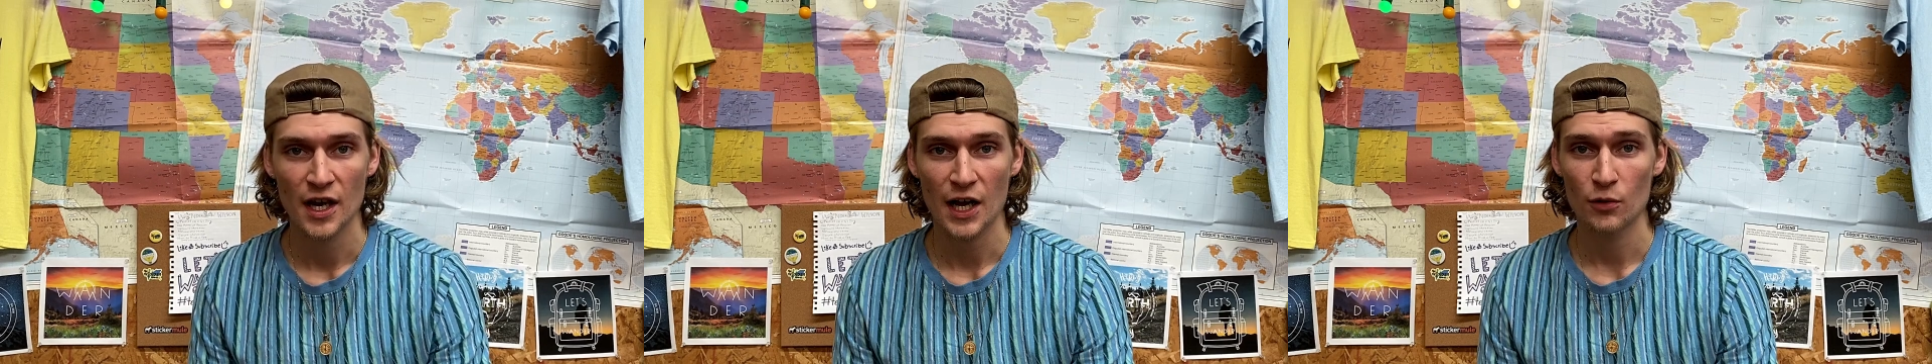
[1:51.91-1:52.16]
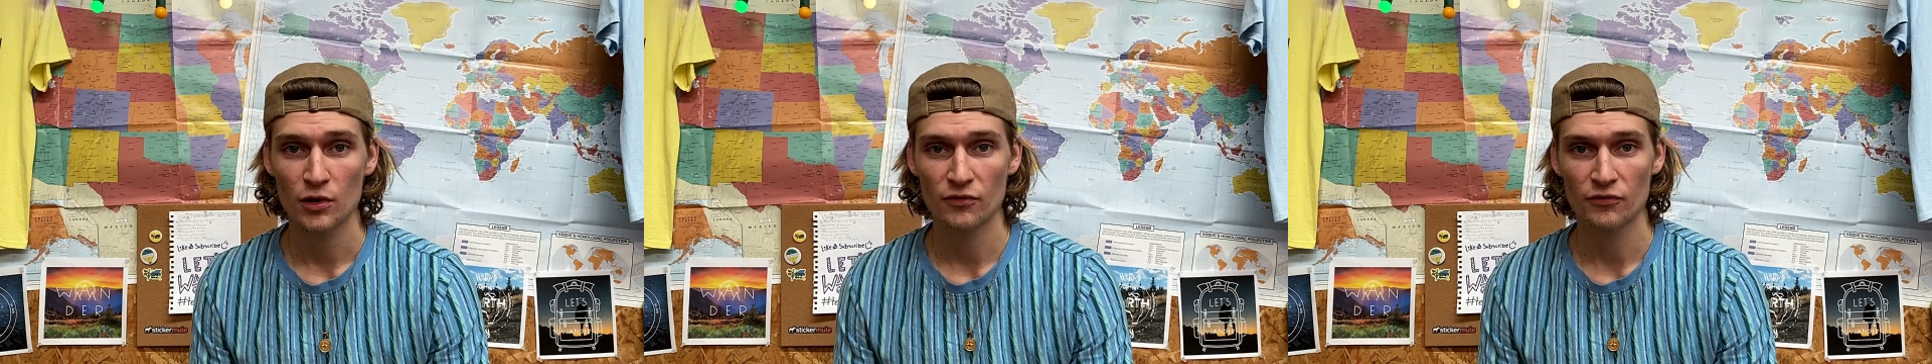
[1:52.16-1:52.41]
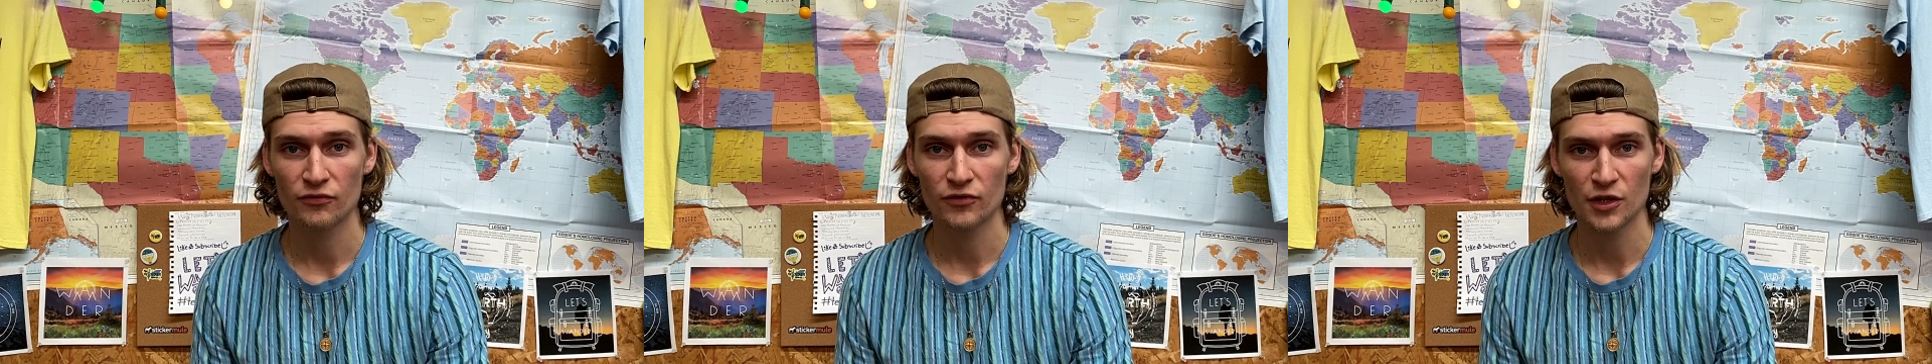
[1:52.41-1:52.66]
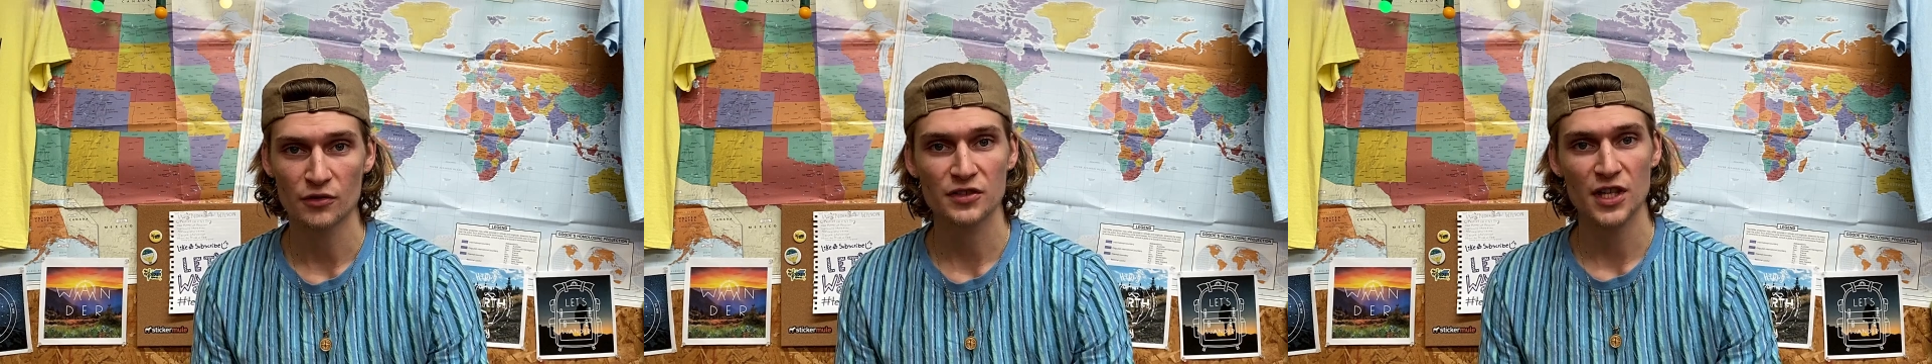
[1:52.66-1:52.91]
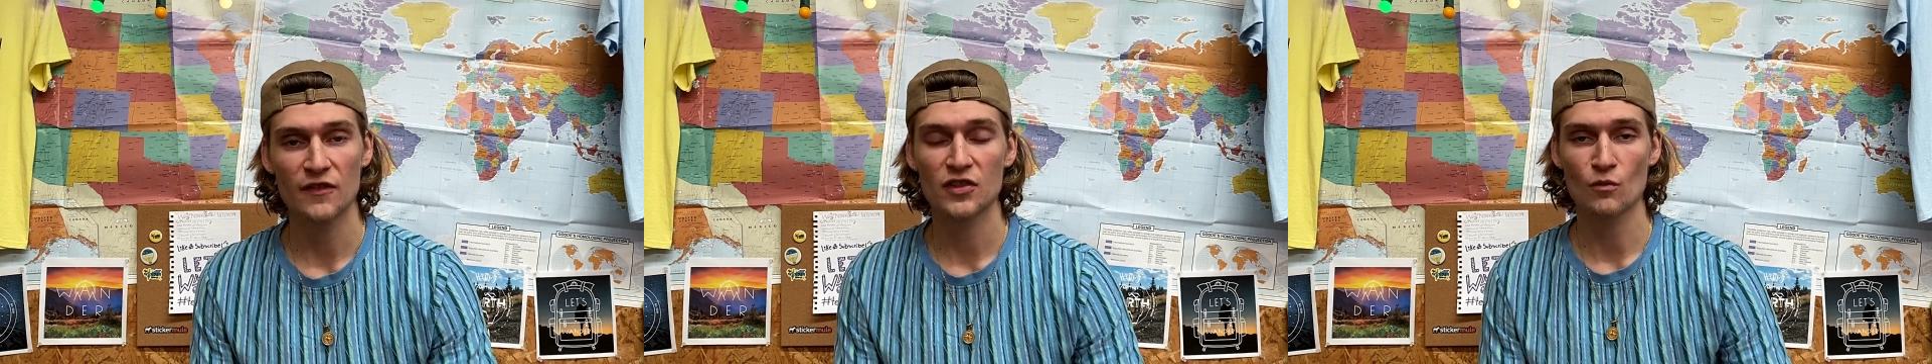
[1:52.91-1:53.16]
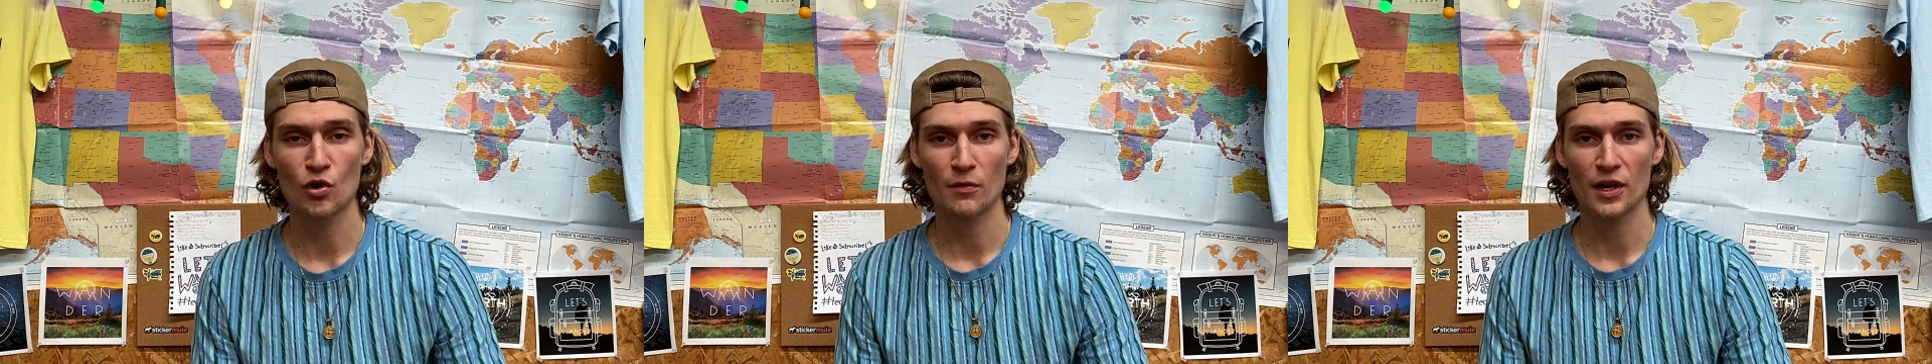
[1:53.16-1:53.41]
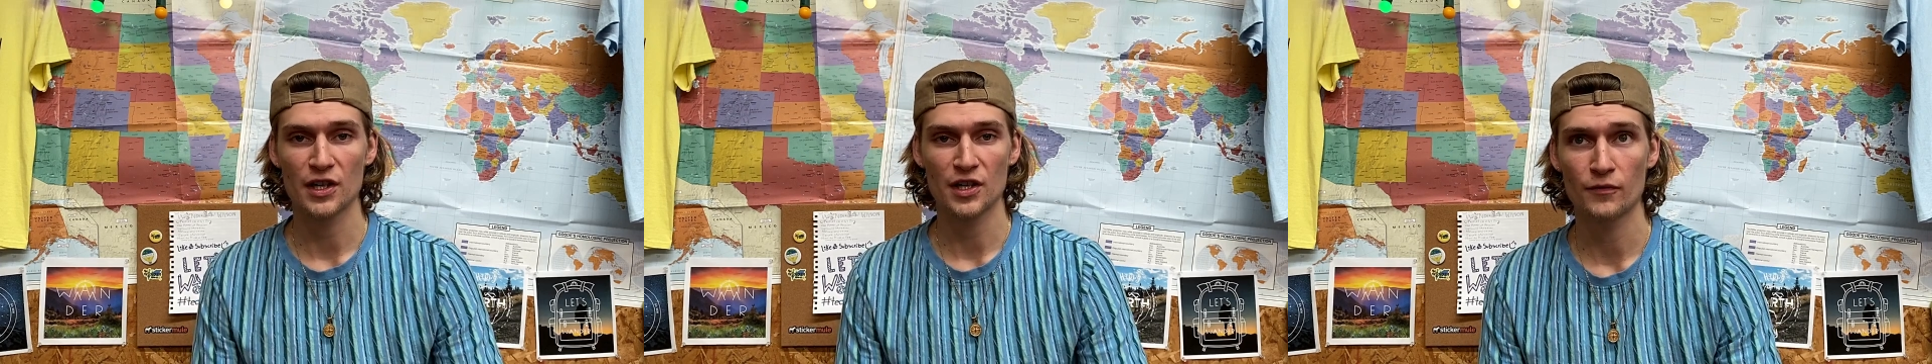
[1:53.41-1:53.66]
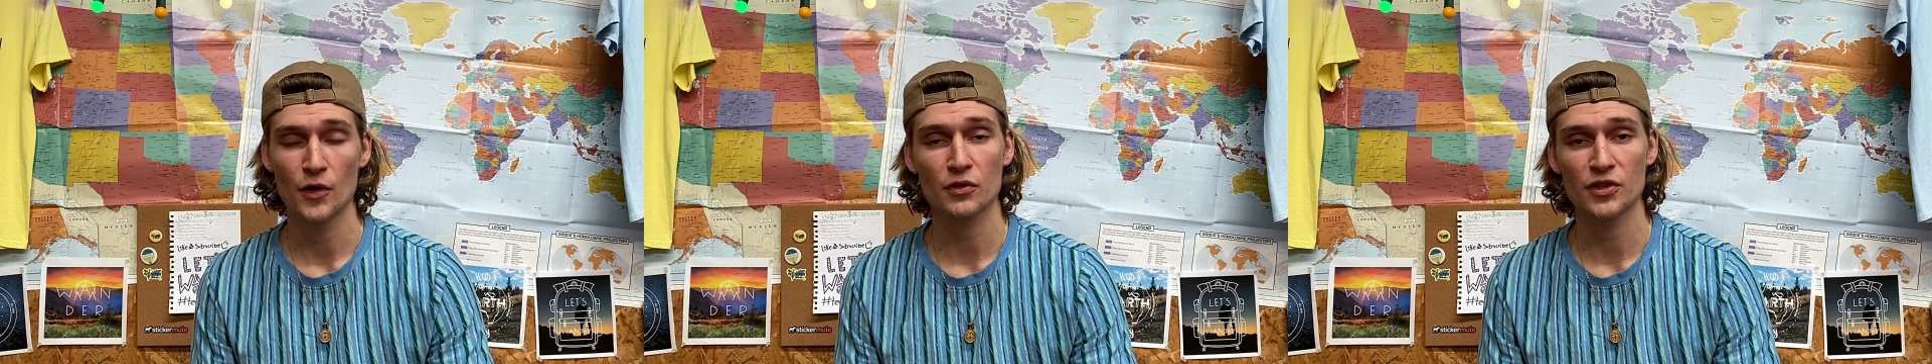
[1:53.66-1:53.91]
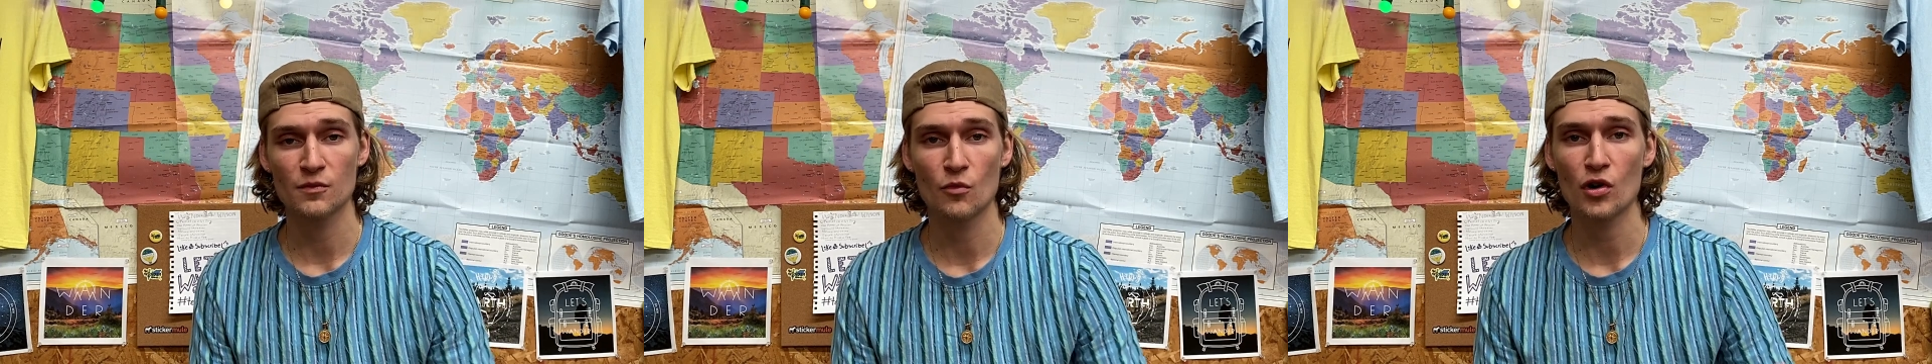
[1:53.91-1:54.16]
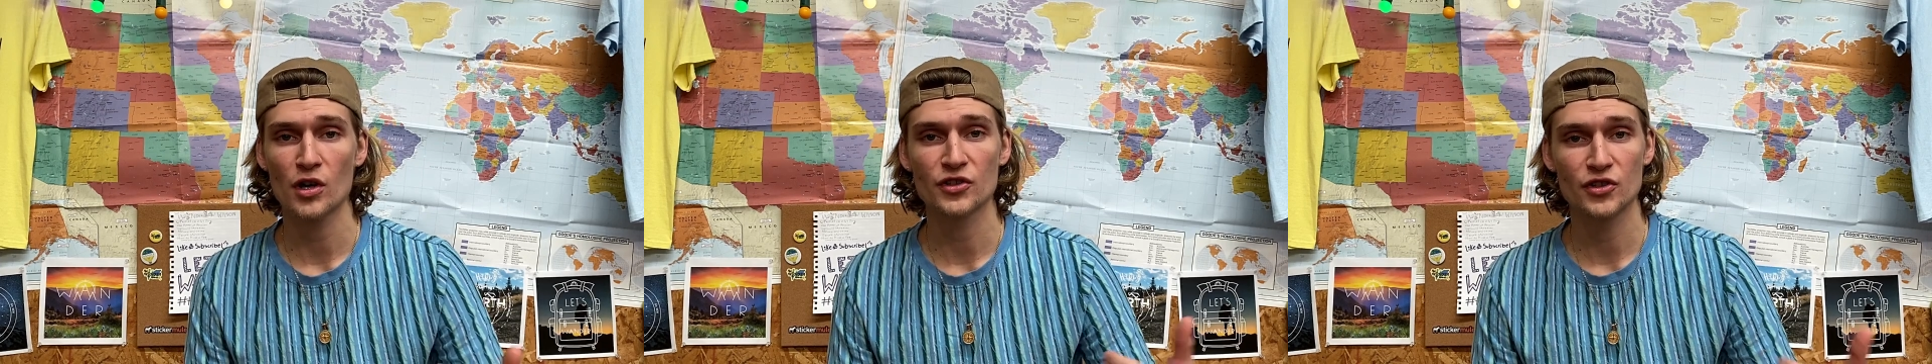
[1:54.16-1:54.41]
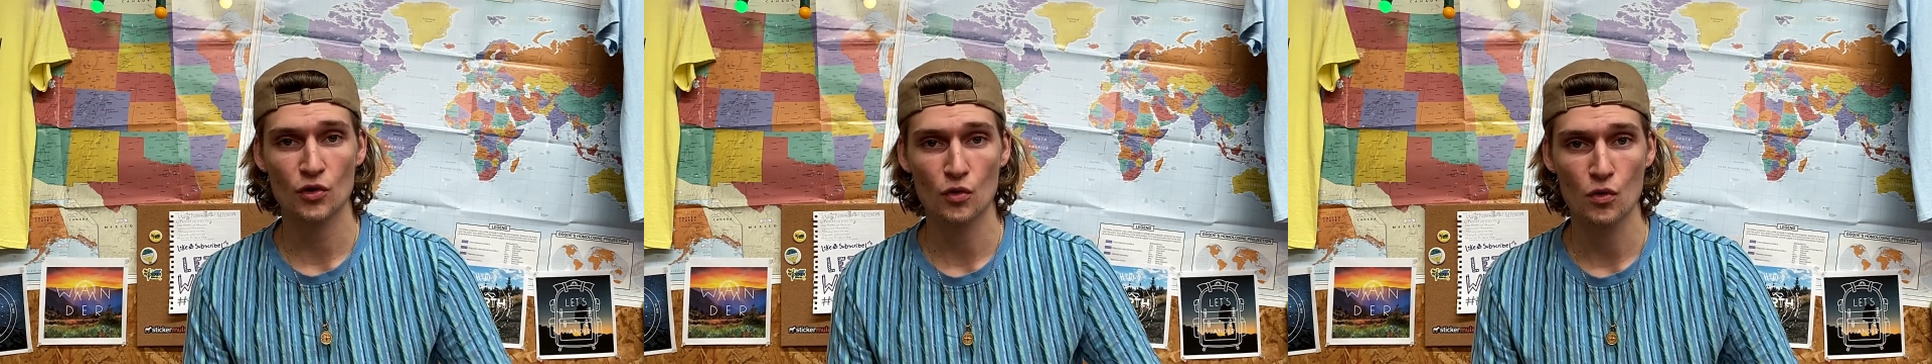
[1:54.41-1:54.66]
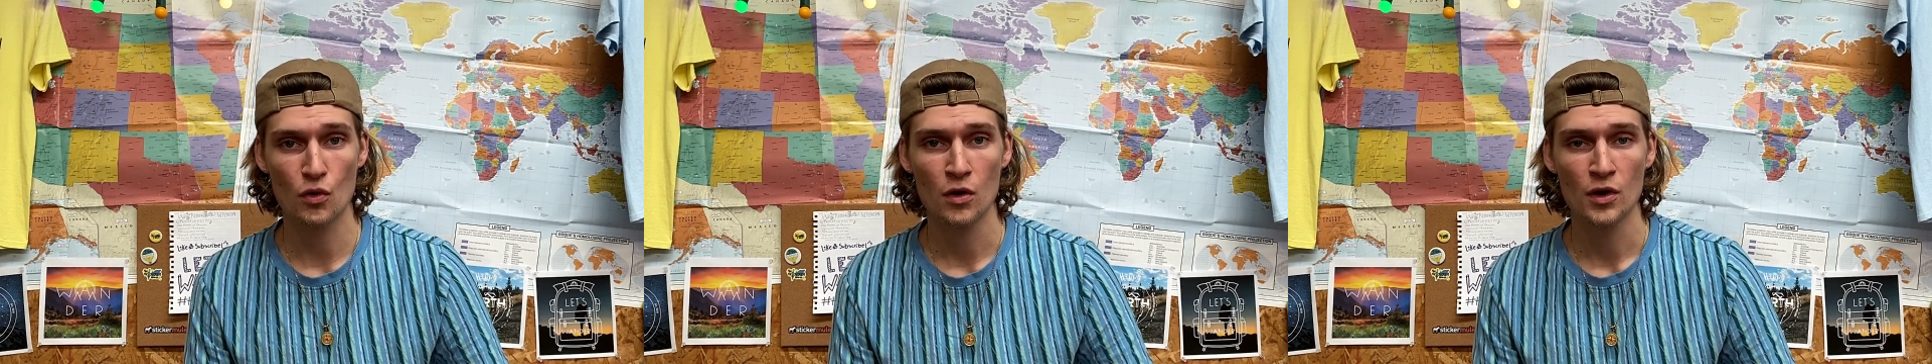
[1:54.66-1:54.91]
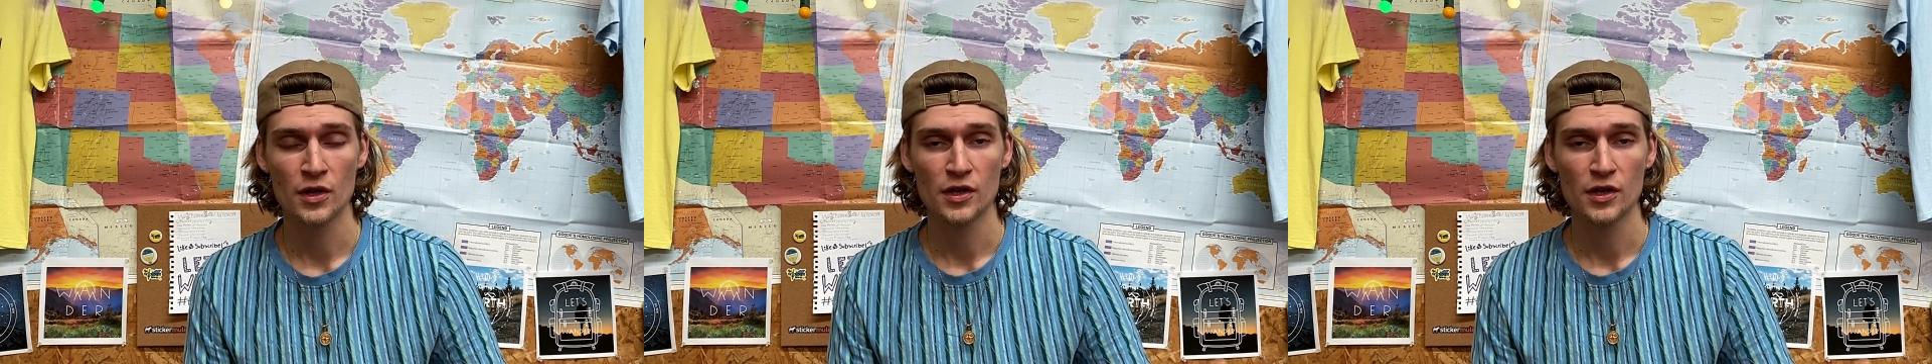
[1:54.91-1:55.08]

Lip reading: I would have, you know, saved some more money, focused more on school.